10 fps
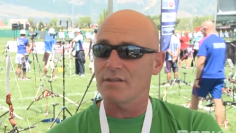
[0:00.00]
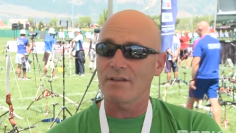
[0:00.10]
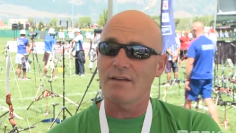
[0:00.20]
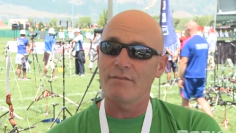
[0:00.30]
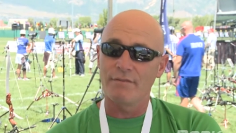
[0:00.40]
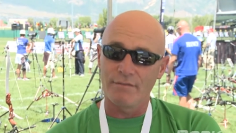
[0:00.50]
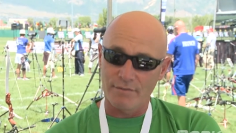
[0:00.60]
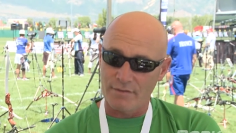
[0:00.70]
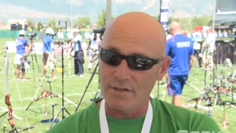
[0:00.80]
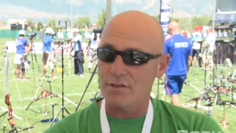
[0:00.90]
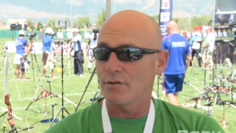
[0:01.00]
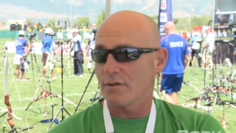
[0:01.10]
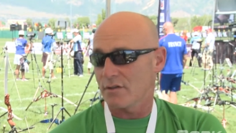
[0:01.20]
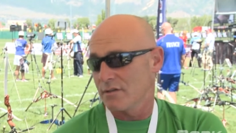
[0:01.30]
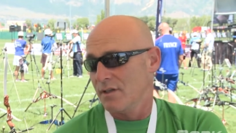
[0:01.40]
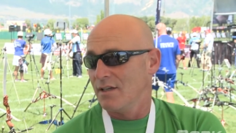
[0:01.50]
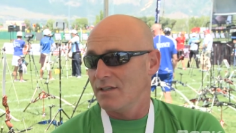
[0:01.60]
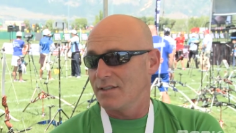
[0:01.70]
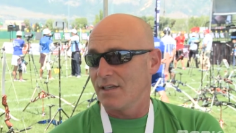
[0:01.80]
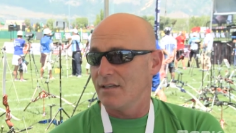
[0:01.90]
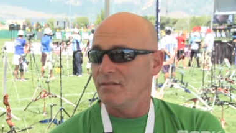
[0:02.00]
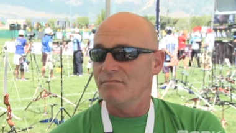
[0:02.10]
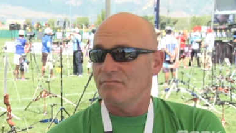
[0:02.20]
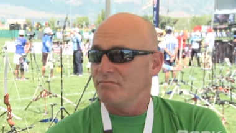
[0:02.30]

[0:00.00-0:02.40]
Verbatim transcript: so they've there's another, say,